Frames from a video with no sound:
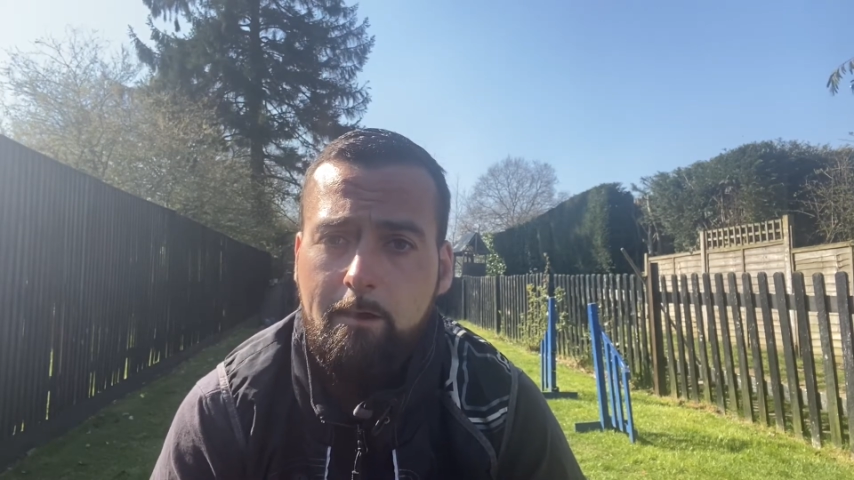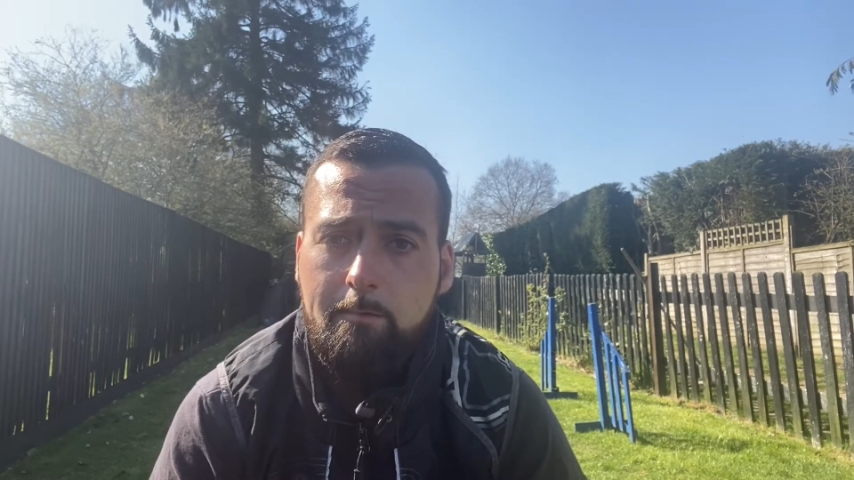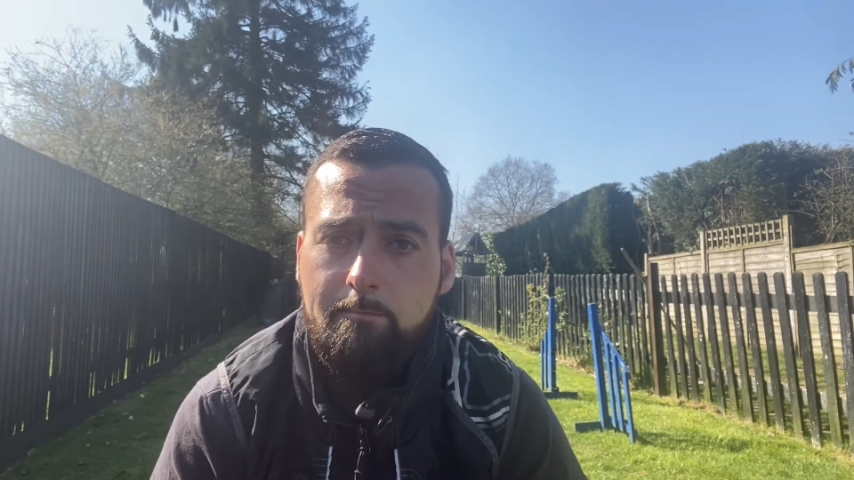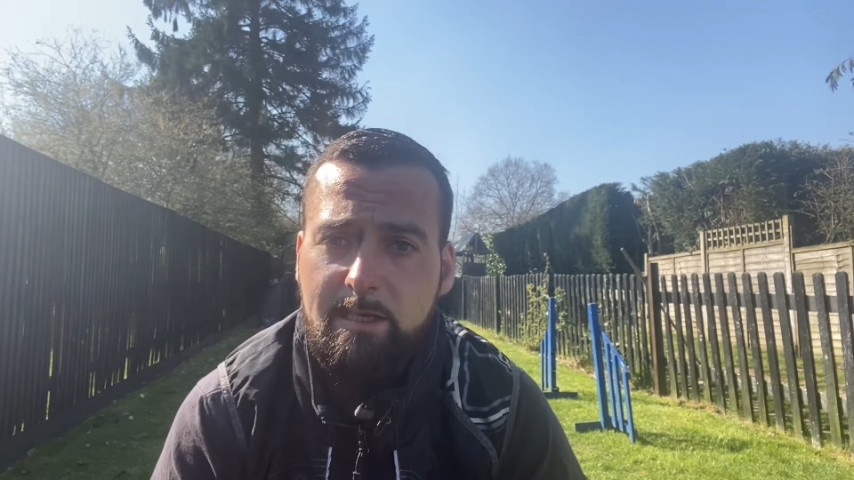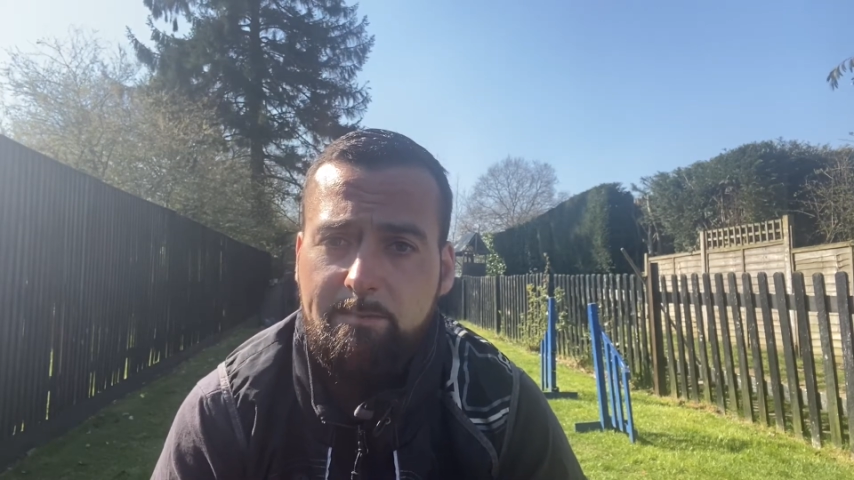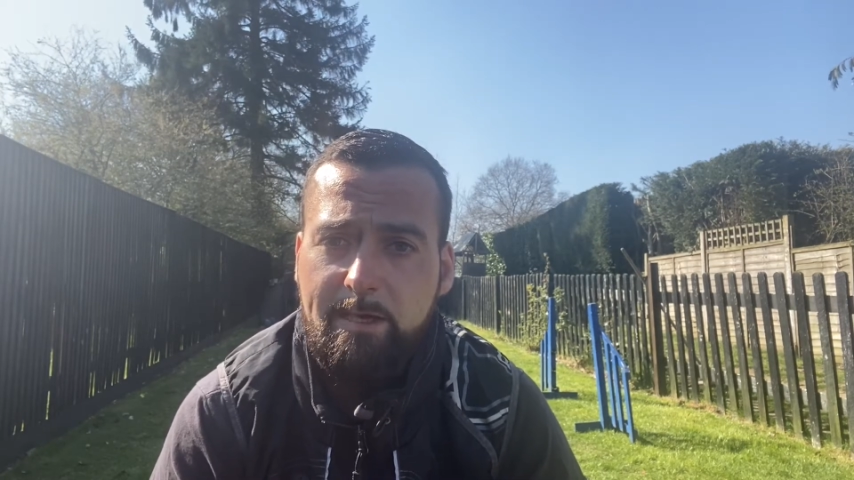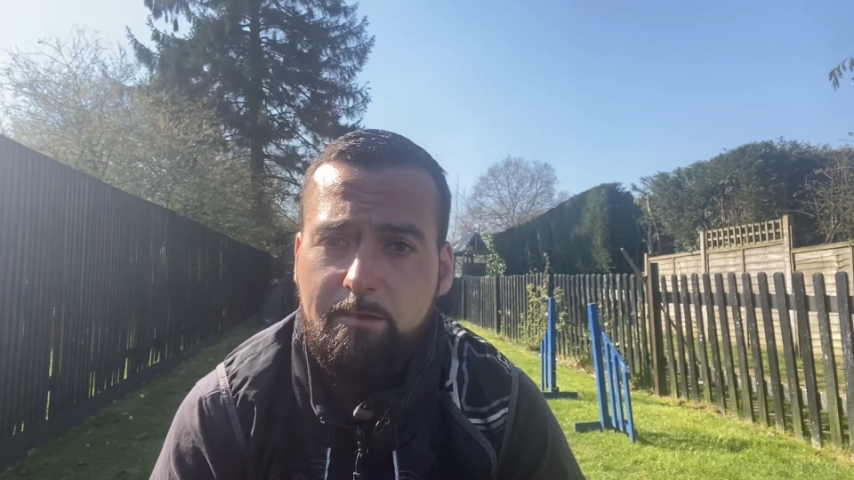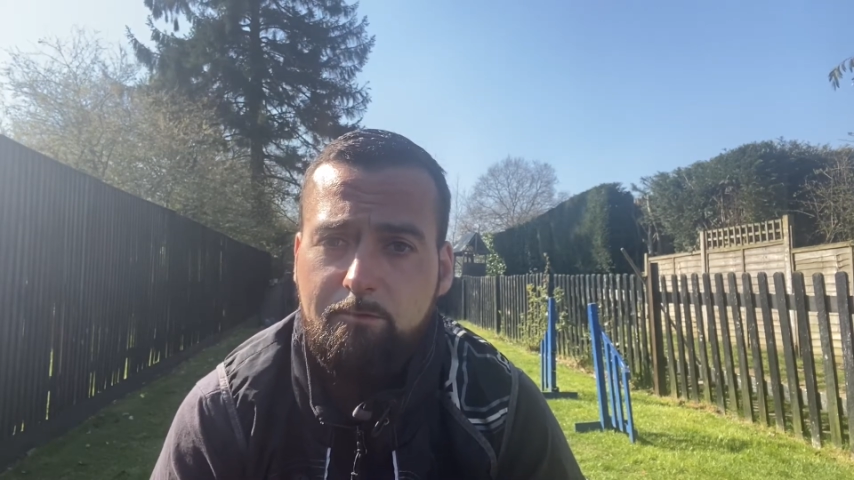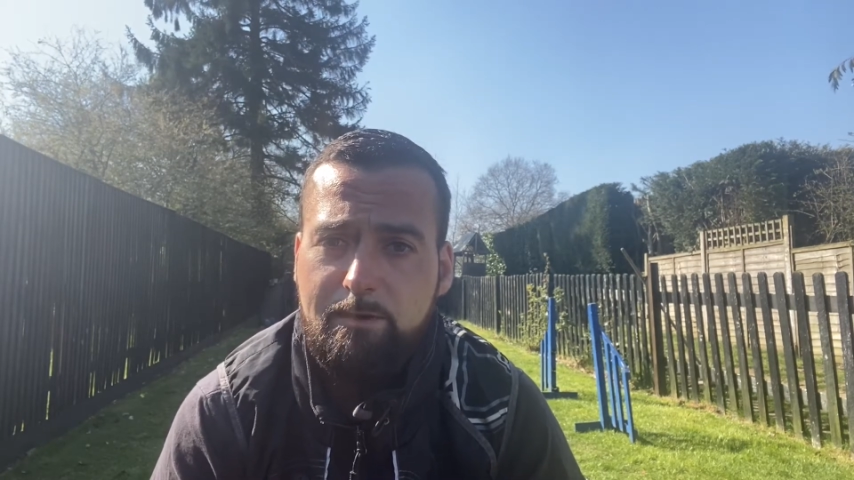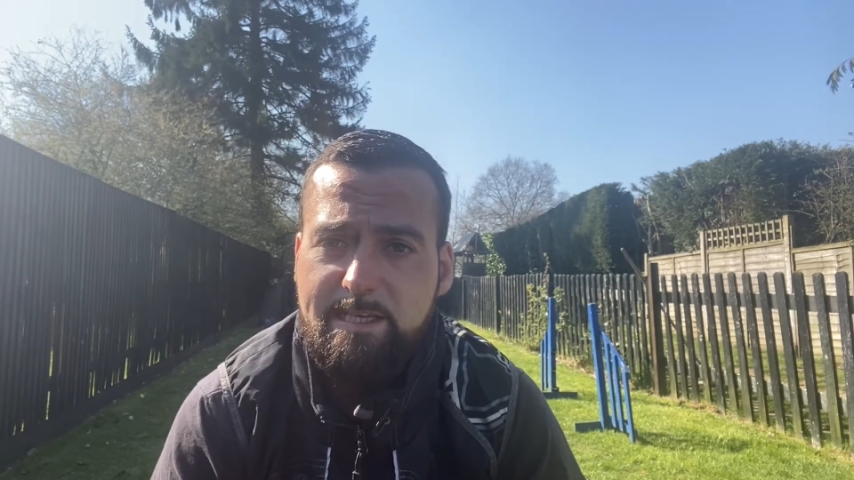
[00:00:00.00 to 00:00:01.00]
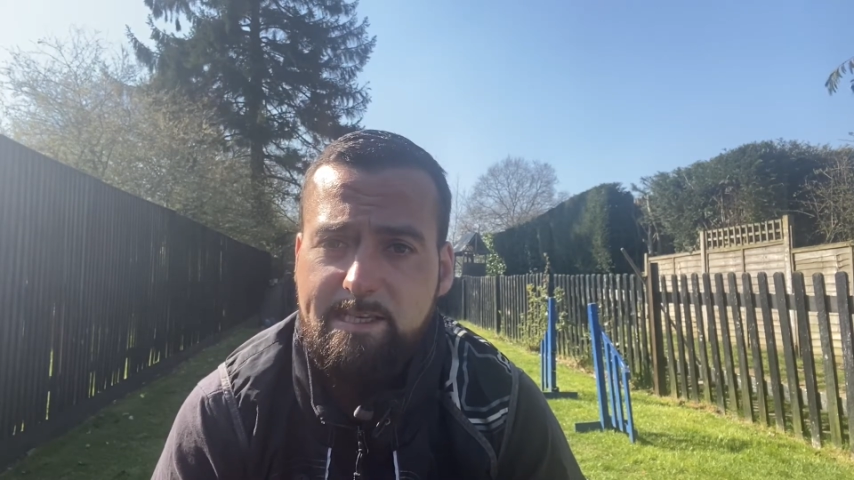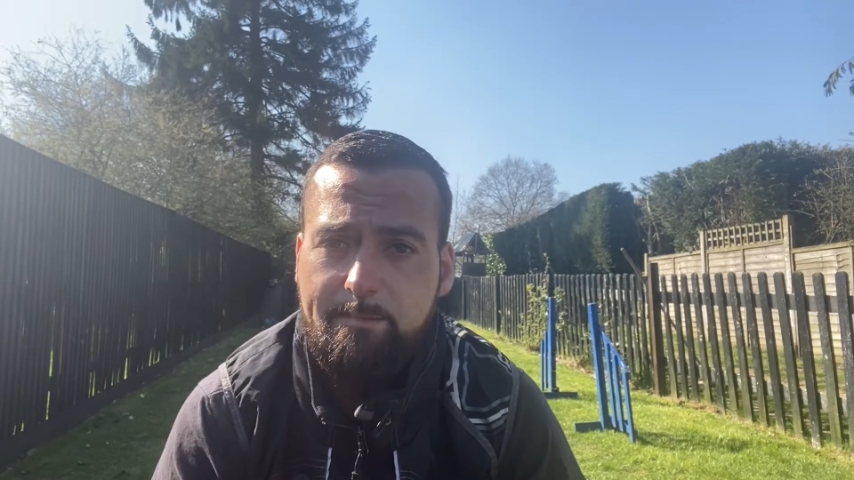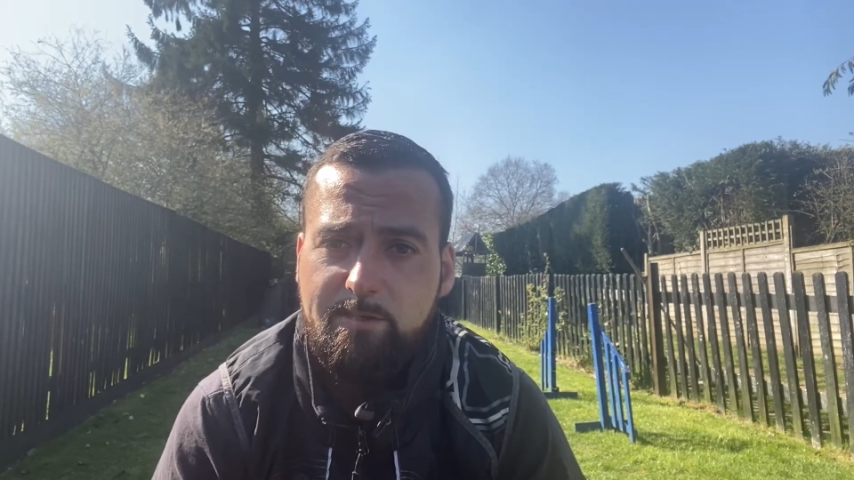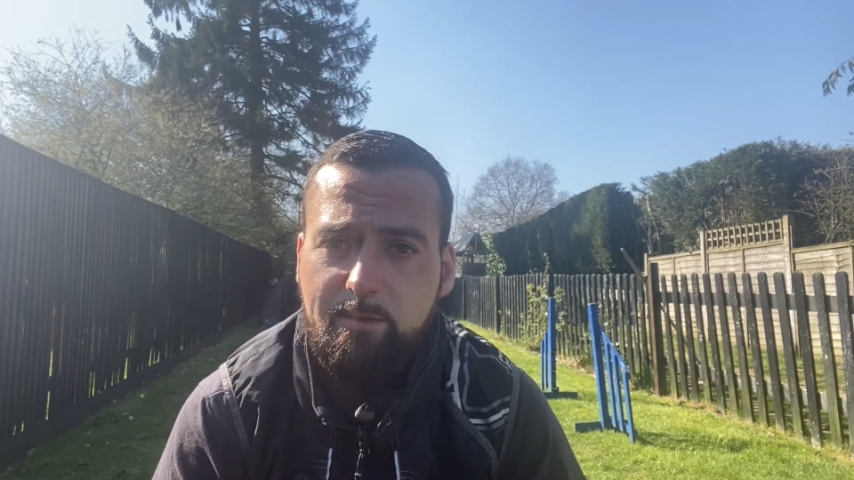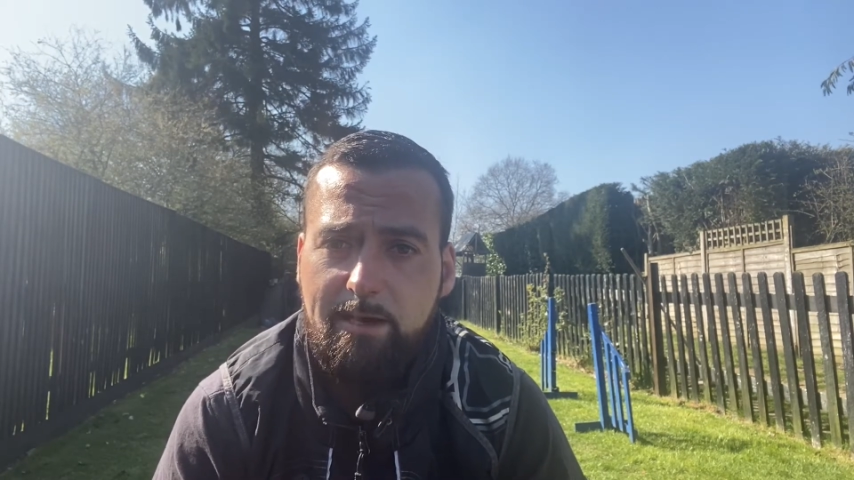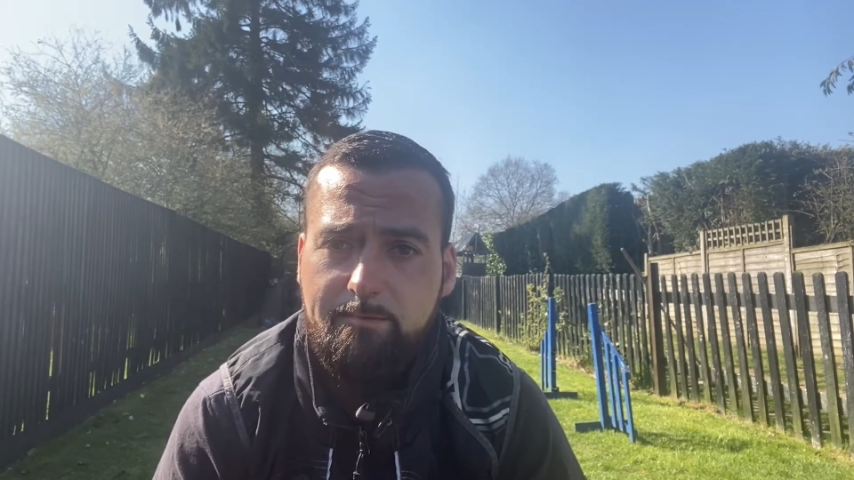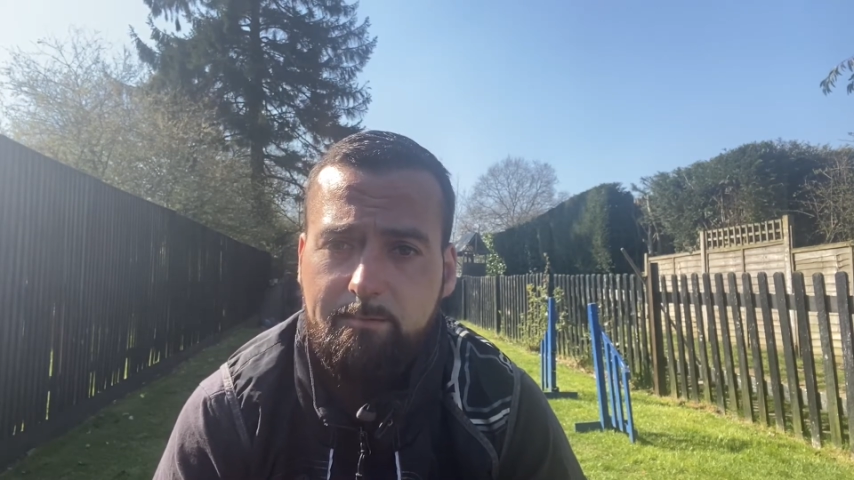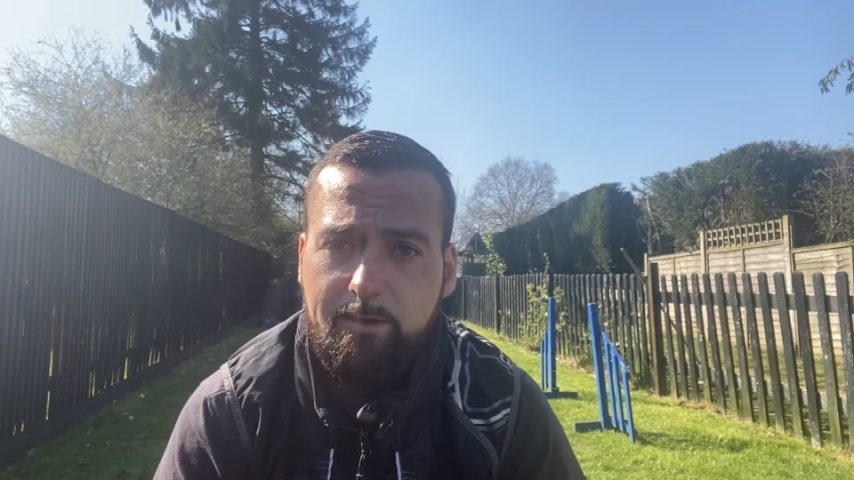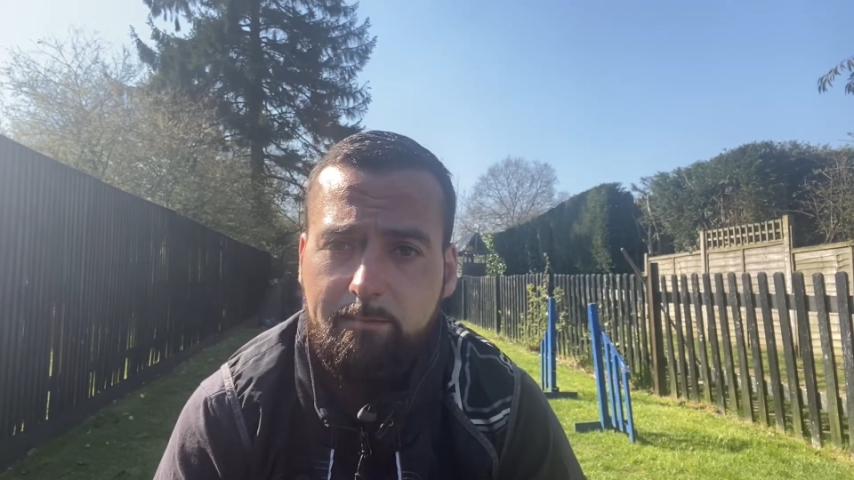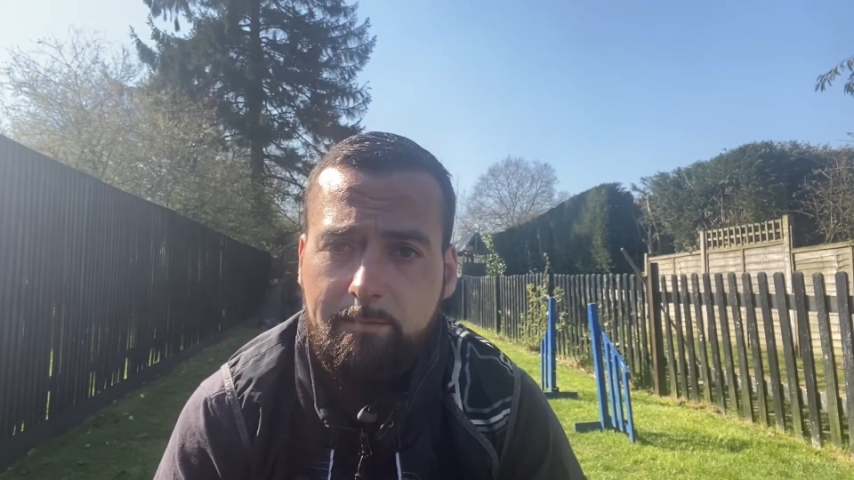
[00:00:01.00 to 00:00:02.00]
me being 3 steps away
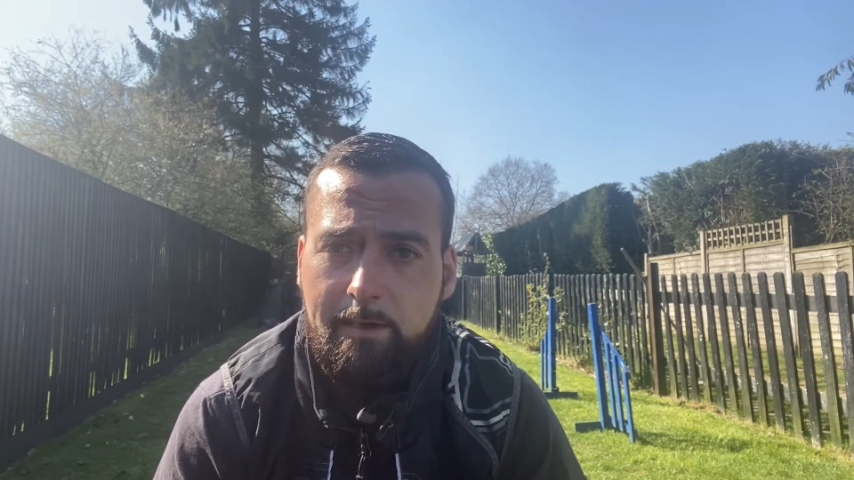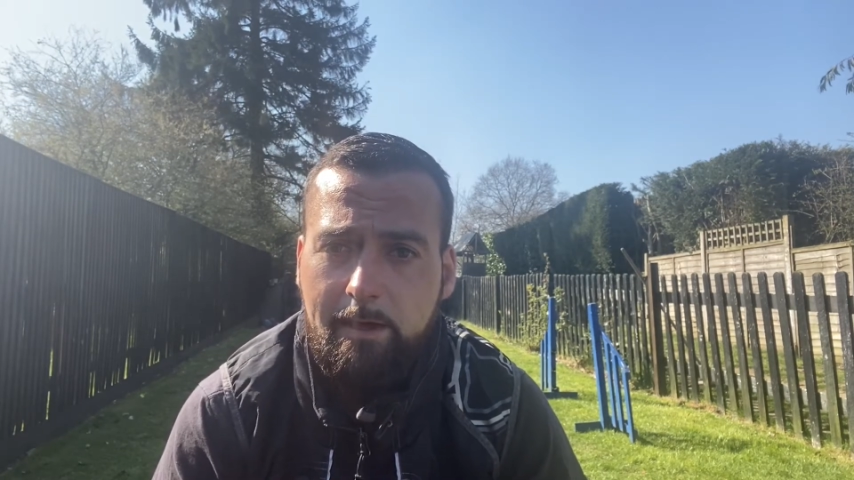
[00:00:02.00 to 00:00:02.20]
from them